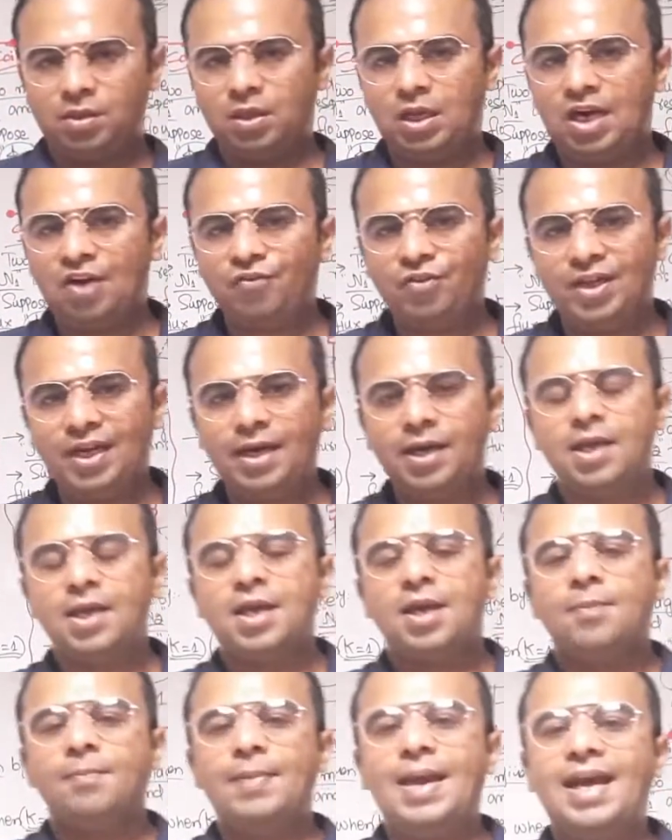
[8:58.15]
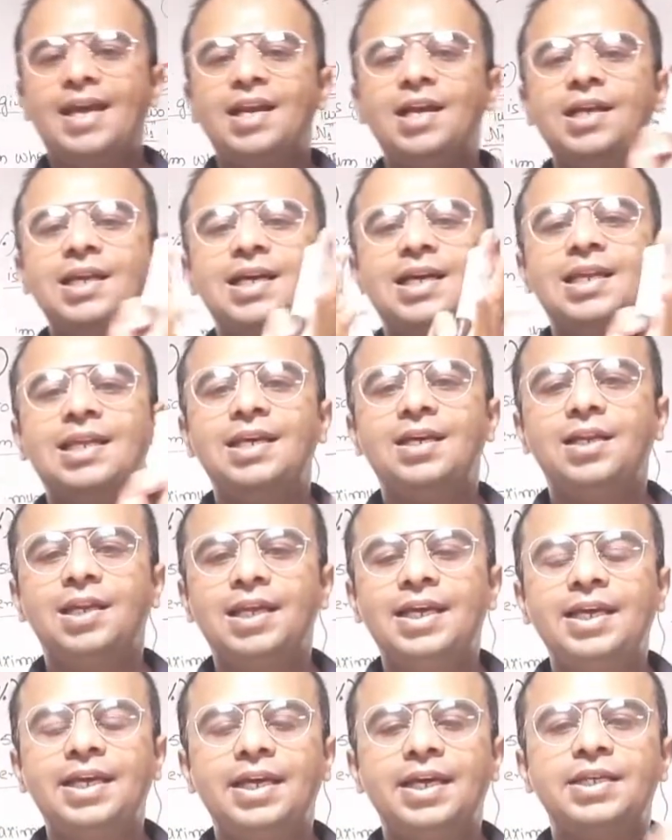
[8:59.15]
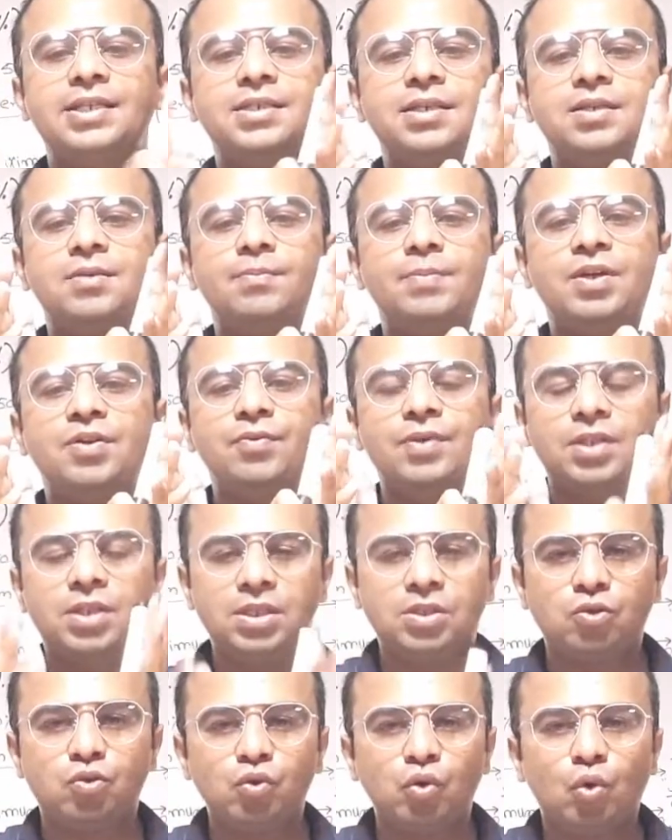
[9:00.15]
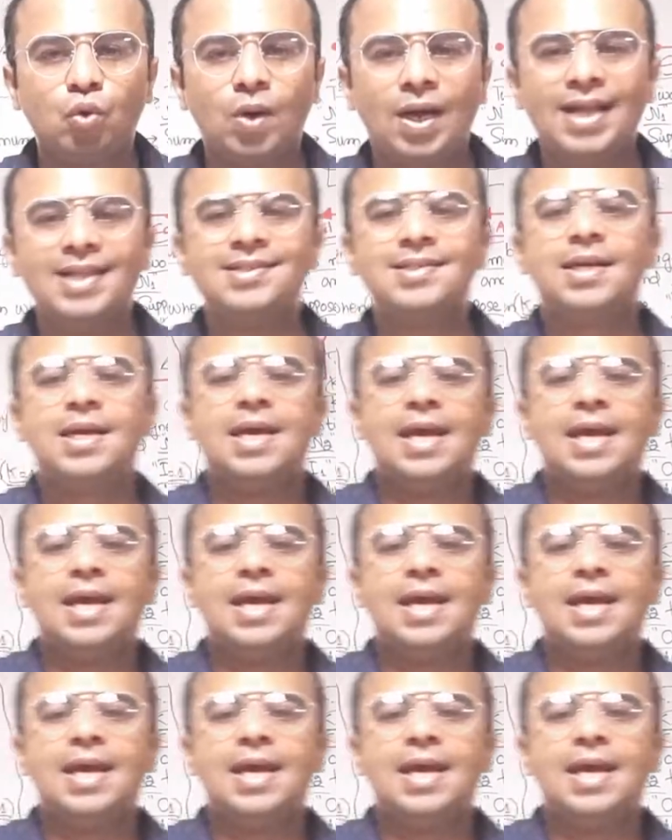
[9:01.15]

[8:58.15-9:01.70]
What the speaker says: of that magnetically linkage in between these two coils,